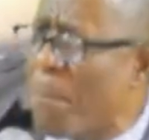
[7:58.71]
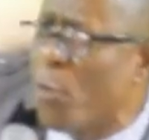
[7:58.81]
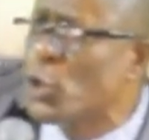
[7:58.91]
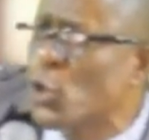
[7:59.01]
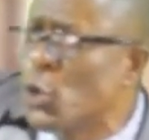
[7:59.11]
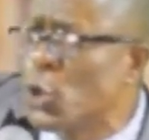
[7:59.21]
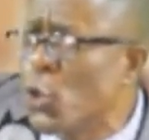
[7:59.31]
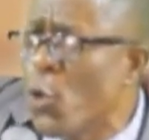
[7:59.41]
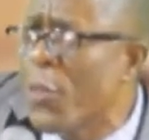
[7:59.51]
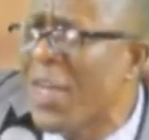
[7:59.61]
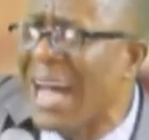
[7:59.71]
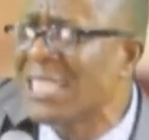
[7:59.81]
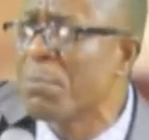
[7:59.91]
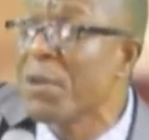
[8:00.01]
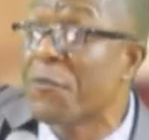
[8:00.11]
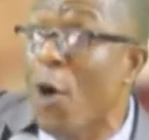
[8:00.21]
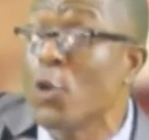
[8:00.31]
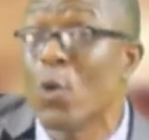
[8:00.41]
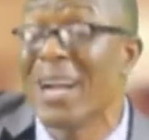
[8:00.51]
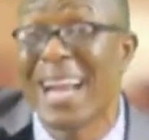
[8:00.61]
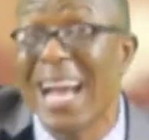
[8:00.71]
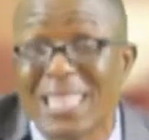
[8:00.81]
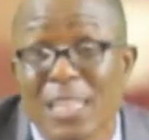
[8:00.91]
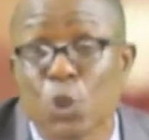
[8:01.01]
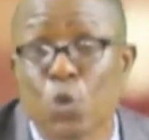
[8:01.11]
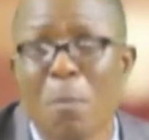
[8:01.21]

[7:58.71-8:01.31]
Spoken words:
able to do that before you get into